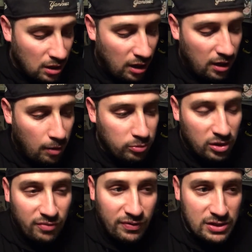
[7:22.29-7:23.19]
I'm
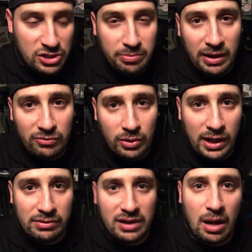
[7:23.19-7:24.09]
going to finish up my Rhode
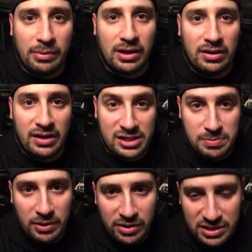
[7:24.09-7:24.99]
Island Comic Con
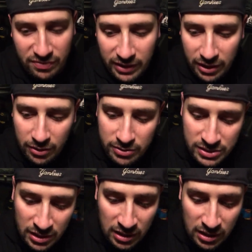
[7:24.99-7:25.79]
experience videos,